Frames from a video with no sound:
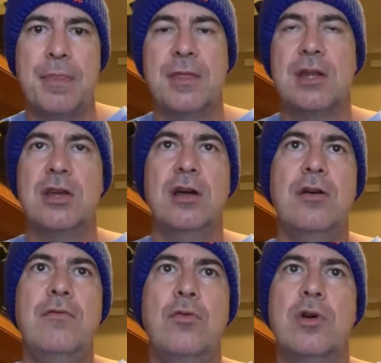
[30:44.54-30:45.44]
the tug
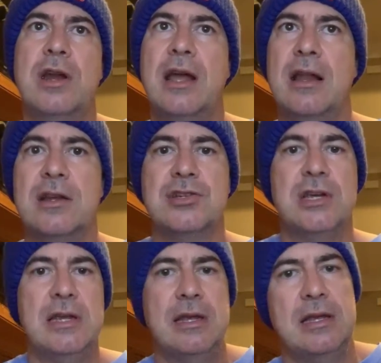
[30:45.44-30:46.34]
of war
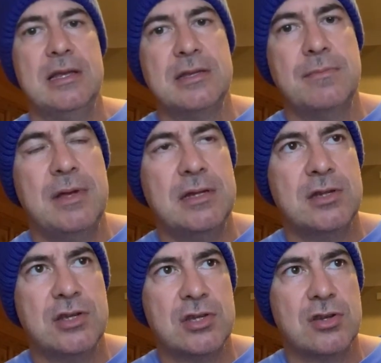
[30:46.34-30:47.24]
analogy is meant
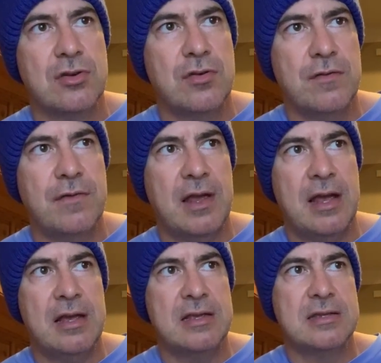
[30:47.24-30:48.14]
to serve
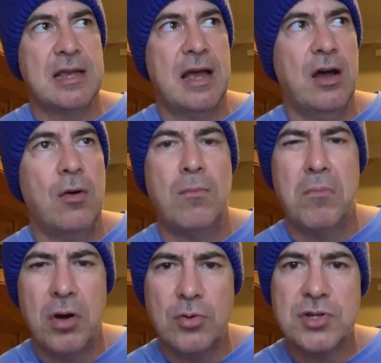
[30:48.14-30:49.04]
as how
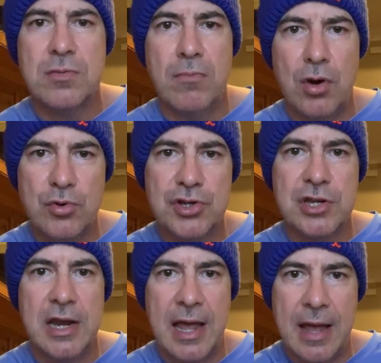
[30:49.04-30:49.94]
most
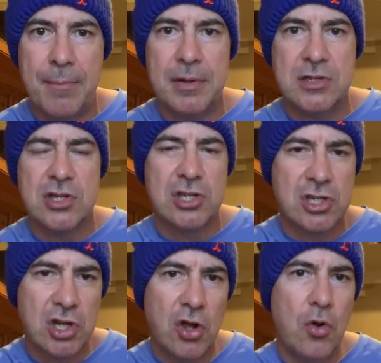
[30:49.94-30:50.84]
motion happens
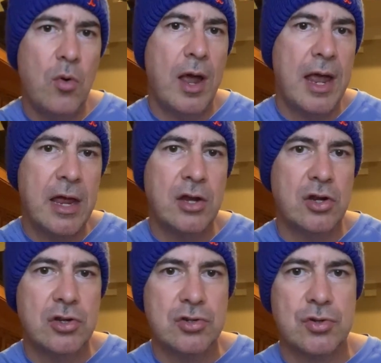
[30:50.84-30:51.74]
slow and
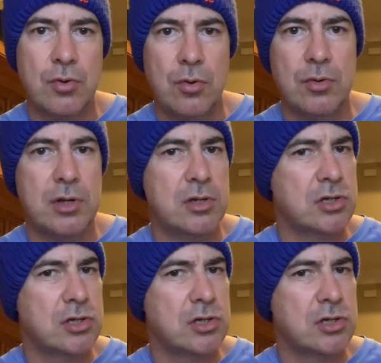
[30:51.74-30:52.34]
controlled,